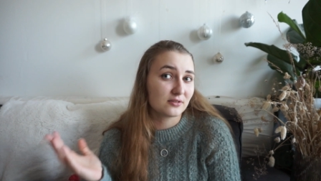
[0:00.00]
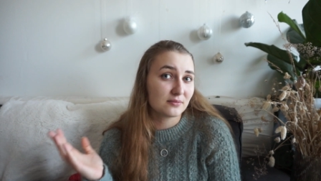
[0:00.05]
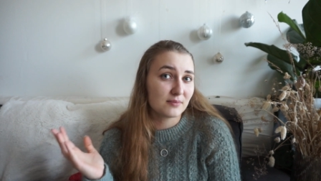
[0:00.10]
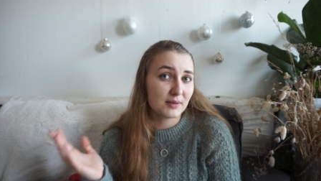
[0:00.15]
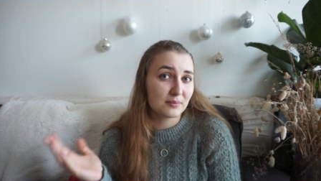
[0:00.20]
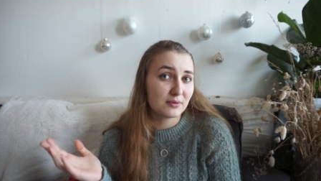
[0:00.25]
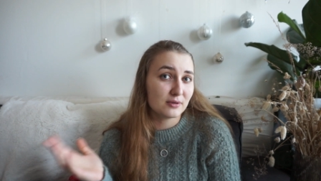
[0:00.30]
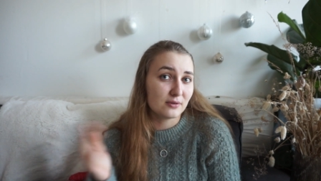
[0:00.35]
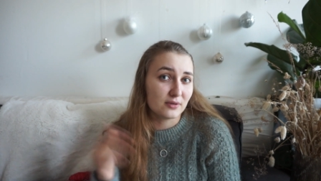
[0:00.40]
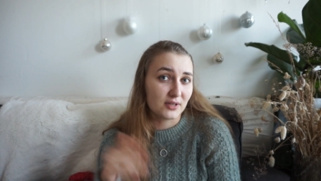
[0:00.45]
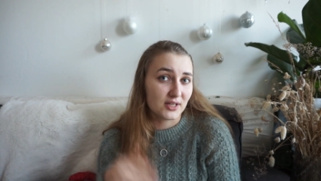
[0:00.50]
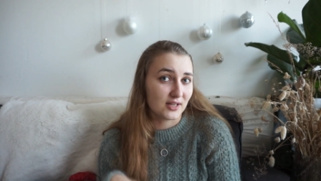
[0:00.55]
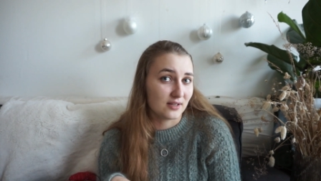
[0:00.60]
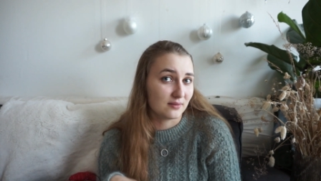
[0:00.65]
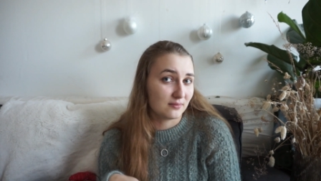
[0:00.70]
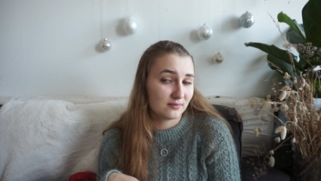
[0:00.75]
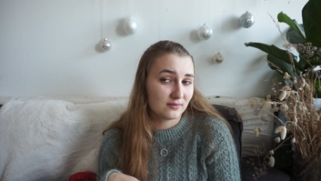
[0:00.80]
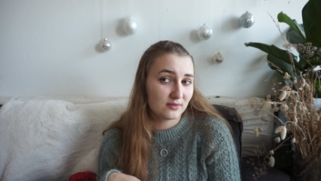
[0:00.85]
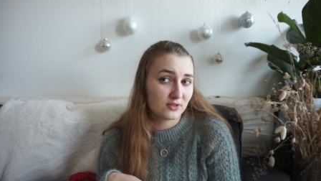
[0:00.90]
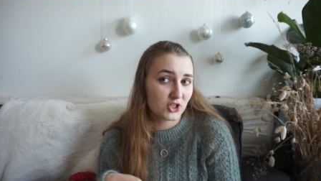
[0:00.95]
Maybe you can
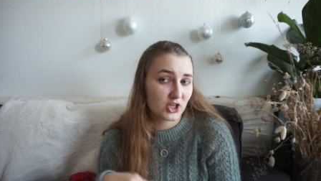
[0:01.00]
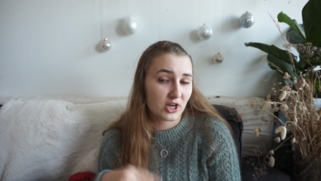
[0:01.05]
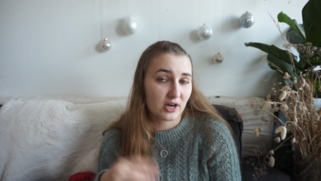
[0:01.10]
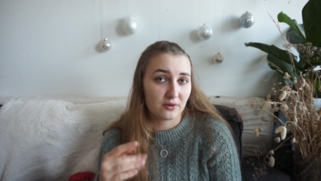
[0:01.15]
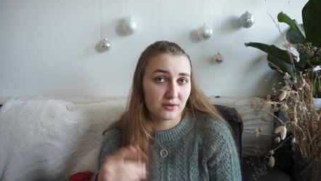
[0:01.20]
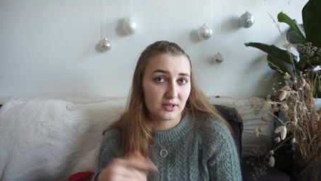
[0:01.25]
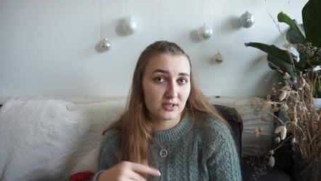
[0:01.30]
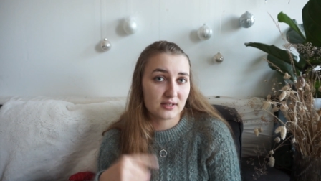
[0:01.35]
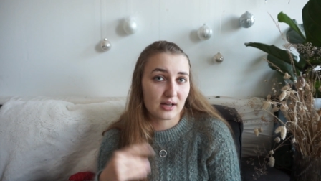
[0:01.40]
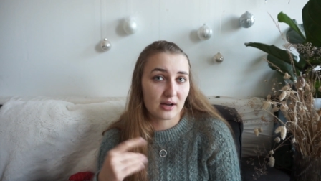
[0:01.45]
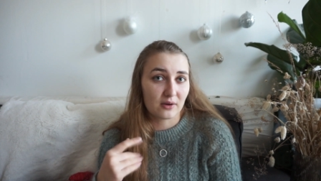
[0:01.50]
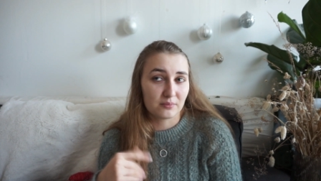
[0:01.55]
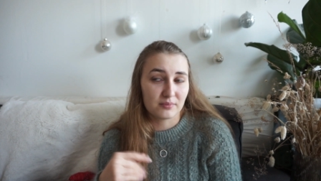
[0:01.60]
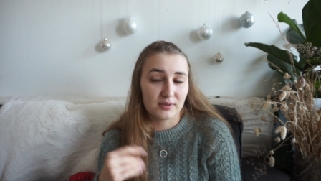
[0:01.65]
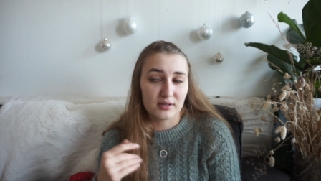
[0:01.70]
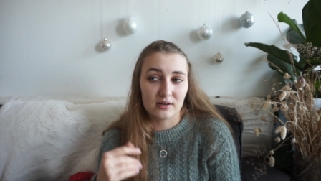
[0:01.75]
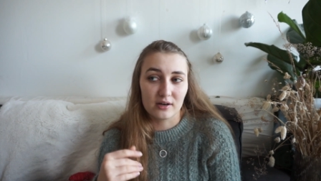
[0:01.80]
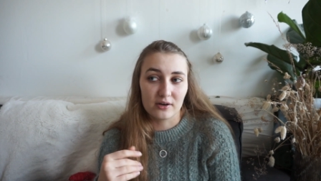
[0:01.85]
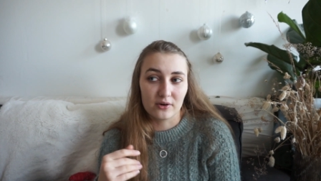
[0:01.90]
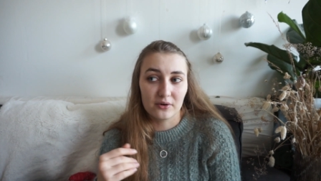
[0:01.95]
share it down
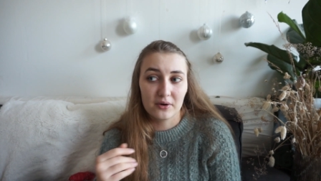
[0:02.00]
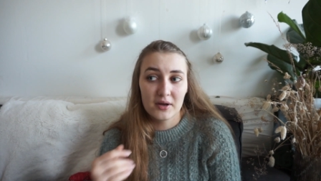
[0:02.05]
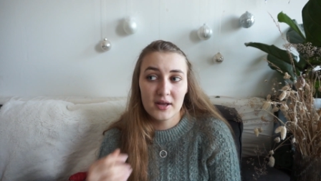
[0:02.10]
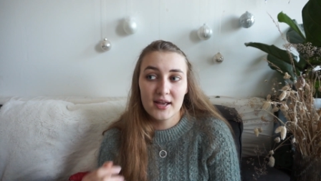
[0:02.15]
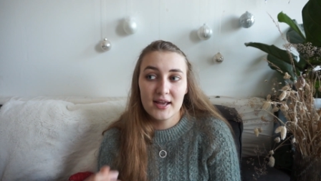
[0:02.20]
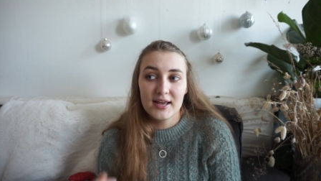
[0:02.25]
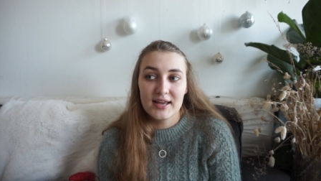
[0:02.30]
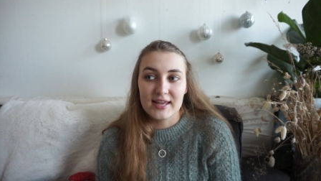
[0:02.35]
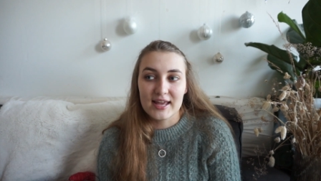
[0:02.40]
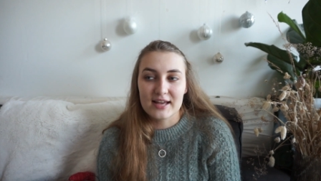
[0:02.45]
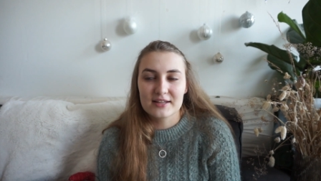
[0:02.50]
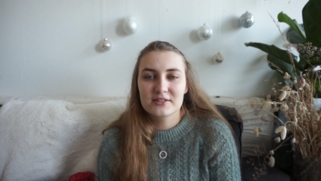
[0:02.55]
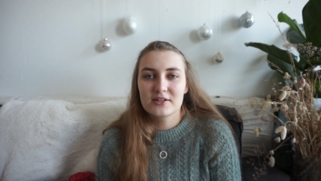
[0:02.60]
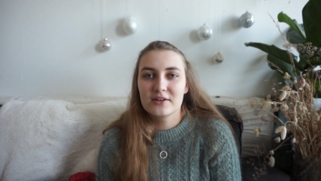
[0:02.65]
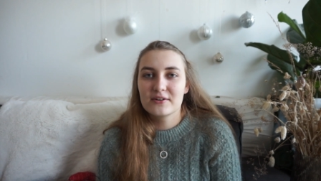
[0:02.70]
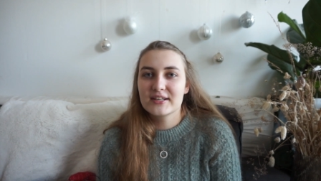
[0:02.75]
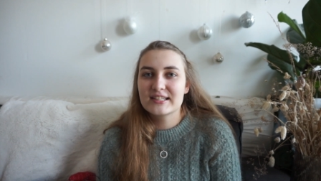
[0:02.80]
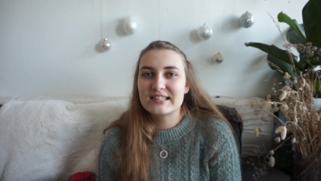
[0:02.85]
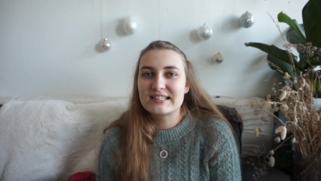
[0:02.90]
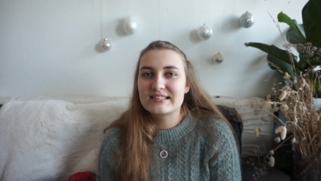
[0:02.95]
below. Yeah, so
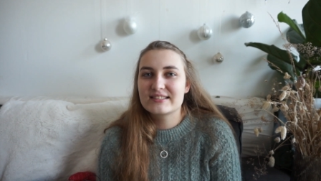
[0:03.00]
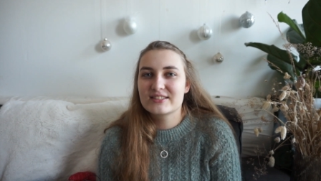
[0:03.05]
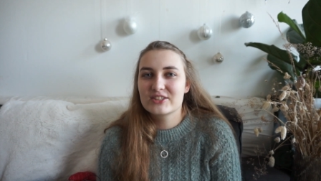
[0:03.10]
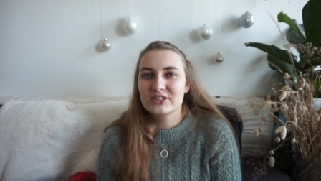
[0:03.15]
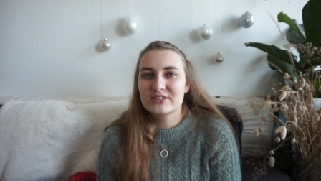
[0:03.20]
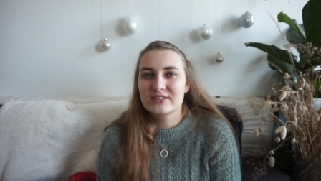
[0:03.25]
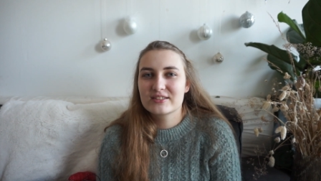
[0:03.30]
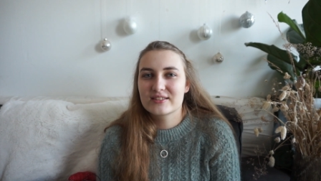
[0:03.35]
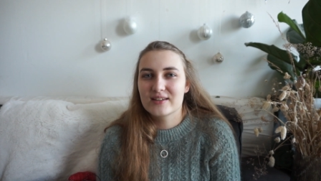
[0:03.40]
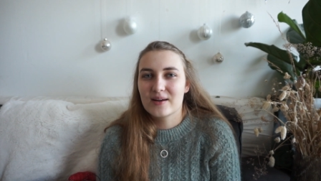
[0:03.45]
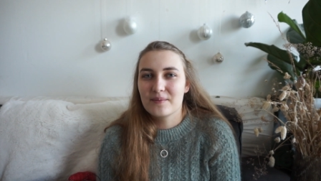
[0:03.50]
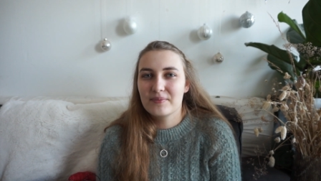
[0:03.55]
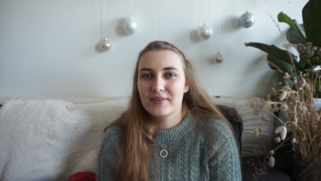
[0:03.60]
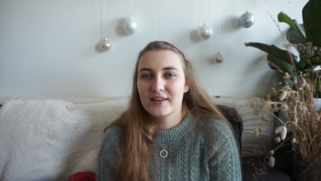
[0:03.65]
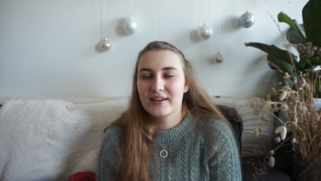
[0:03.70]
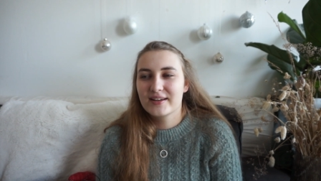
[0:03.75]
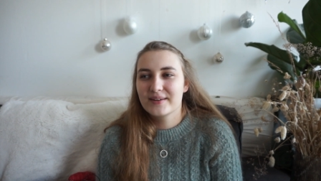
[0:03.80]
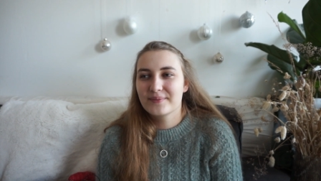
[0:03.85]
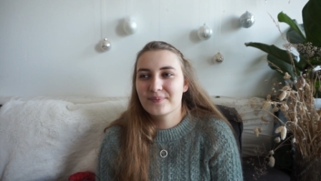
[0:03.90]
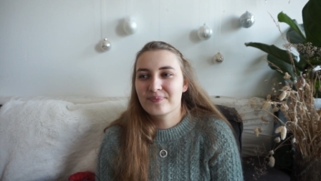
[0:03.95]
it's just
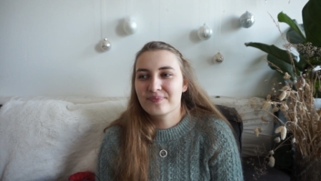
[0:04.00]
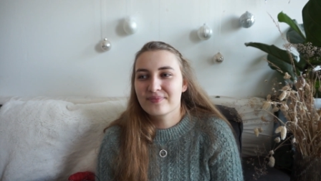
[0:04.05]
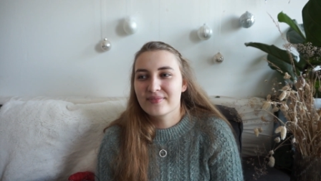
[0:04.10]
something,